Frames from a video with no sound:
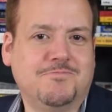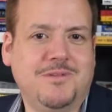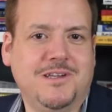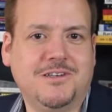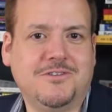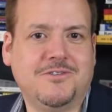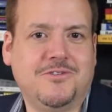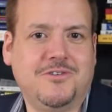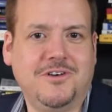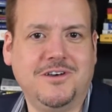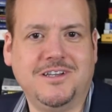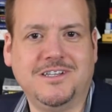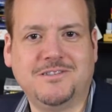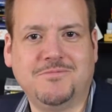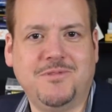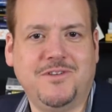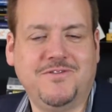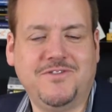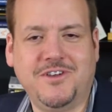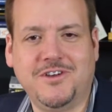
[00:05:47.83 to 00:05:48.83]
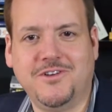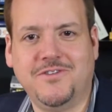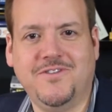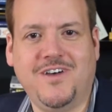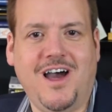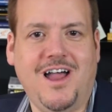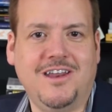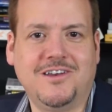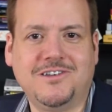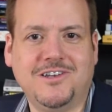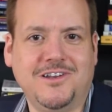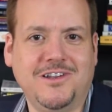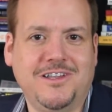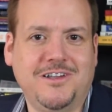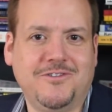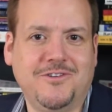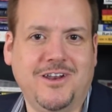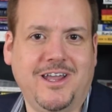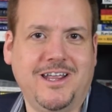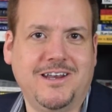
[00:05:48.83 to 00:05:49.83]
Bitcoin has been very volatile
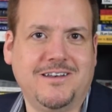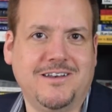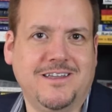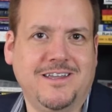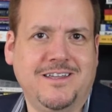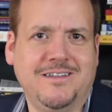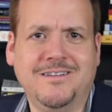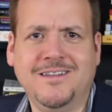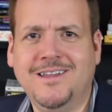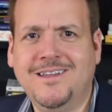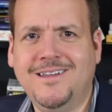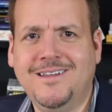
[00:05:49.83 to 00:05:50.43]
here lately.